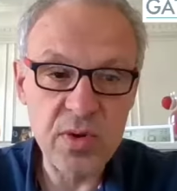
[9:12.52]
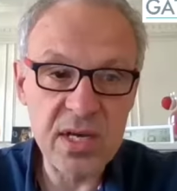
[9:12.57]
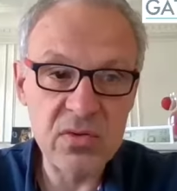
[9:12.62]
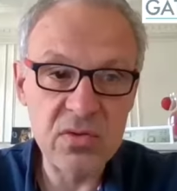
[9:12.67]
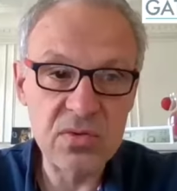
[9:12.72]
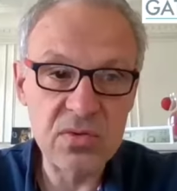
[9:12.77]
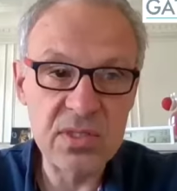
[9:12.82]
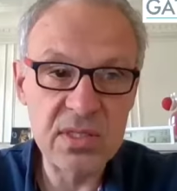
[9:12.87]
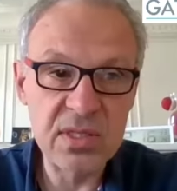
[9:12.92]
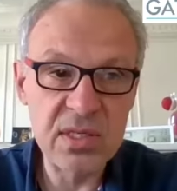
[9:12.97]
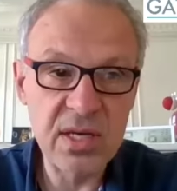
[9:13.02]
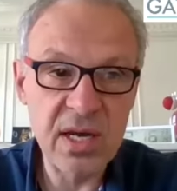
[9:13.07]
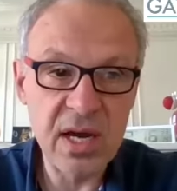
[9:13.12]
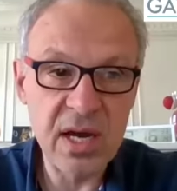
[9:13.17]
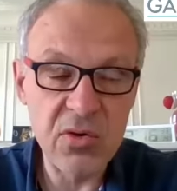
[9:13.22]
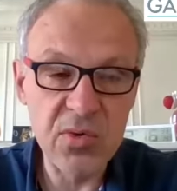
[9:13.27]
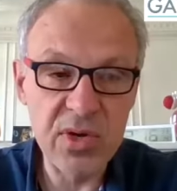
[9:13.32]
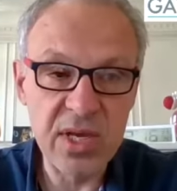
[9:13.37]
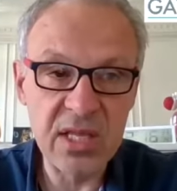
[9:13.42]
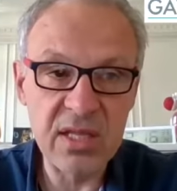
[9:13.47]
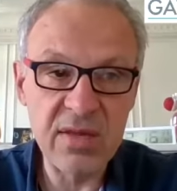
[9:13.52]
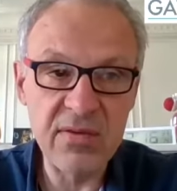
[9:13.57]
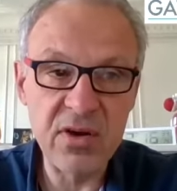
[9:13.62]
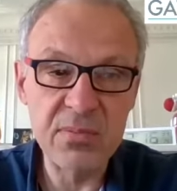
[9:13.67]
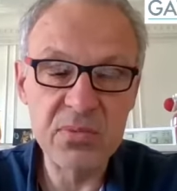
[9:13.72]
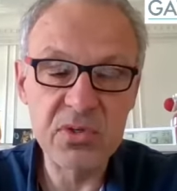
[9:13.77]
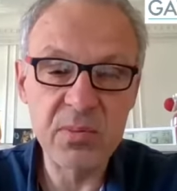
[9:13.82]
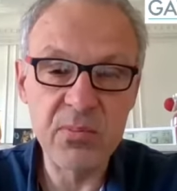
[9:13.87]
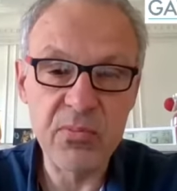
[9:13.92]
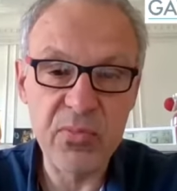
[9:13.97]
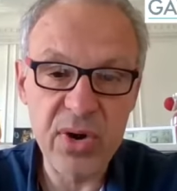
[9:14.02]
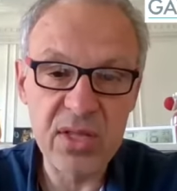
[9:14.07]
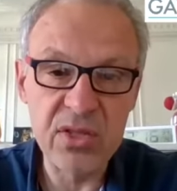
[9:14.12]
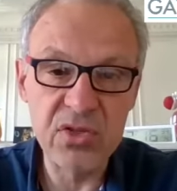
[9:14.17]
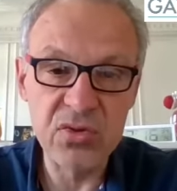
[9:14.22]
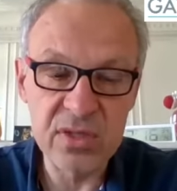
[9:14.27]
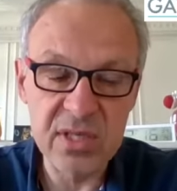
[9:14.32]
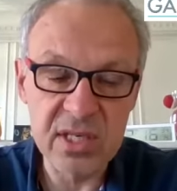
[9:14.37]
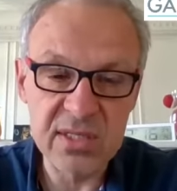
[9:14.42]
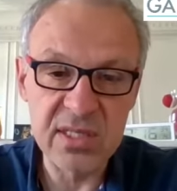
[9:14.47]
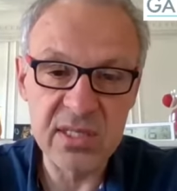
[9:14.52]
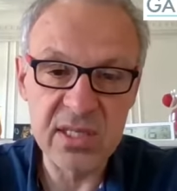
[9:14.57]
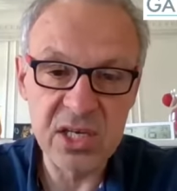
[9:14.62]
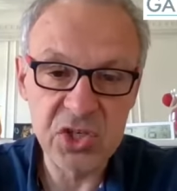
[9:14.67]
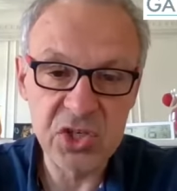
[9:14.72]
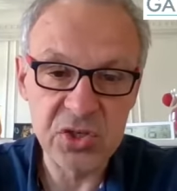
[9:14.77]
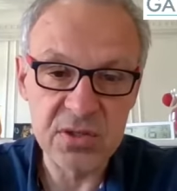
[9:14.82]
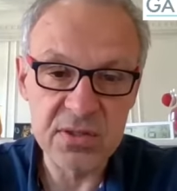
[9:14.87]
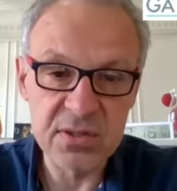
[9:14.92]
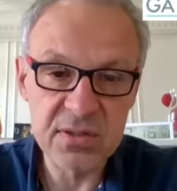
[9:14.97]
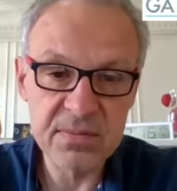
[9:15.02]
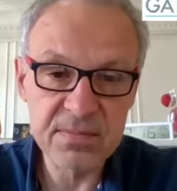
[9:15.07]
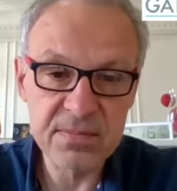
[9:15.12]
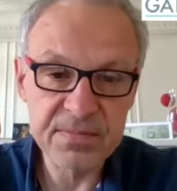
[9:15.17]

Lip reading: to see how we can develop some brand new destinations.